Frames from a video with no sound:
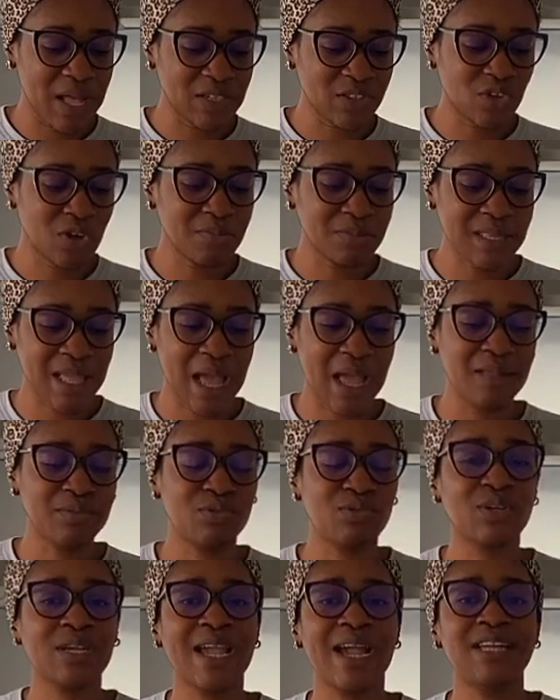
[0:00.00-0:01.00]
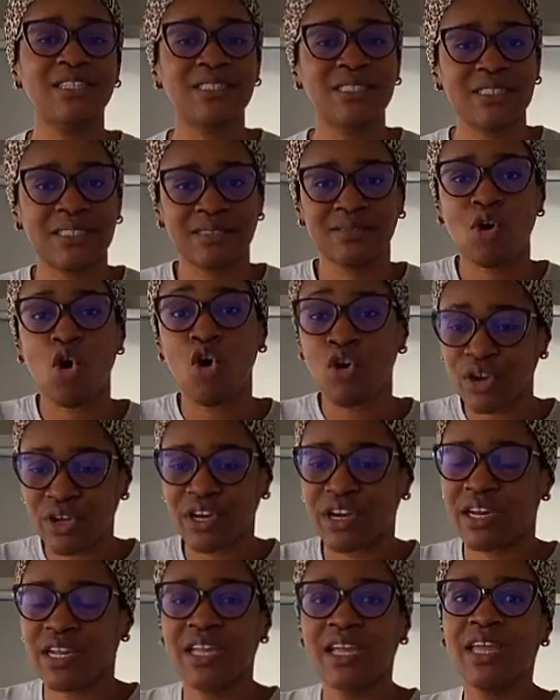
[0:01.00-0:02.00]
sometimes you get
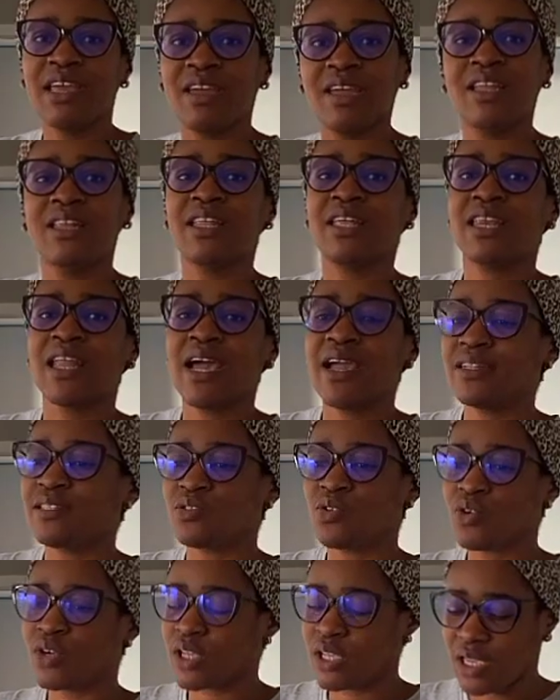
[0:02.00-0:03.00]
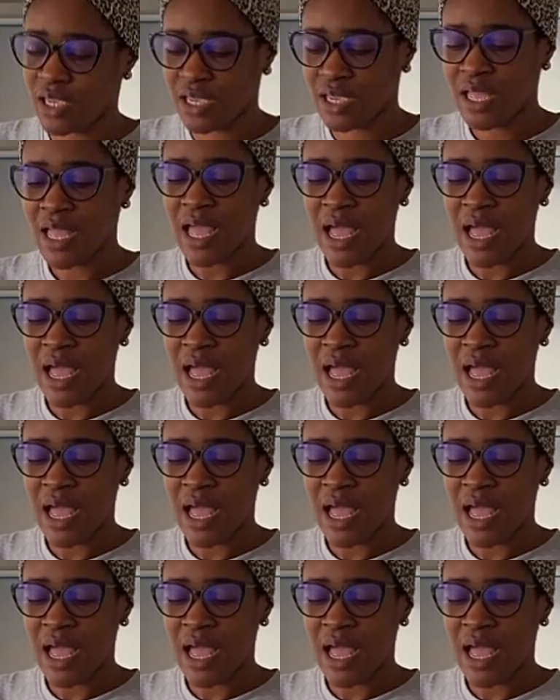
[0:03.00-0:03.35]
hungry in the night, okay?